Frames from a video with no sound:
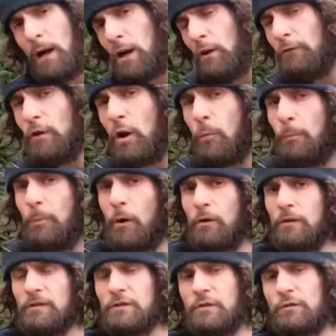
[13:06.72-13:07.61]
one of your
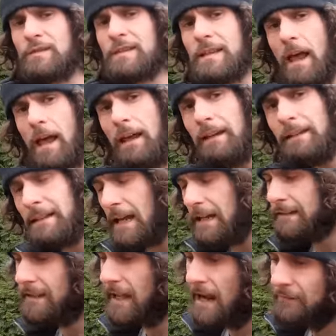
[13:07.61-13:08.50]
points, you're saying
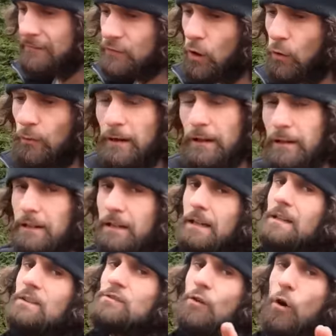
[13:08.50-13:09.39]
that knife throwing
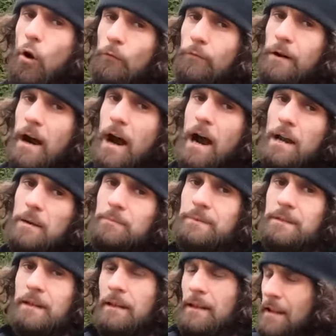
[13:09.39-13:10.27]
it's overhyped.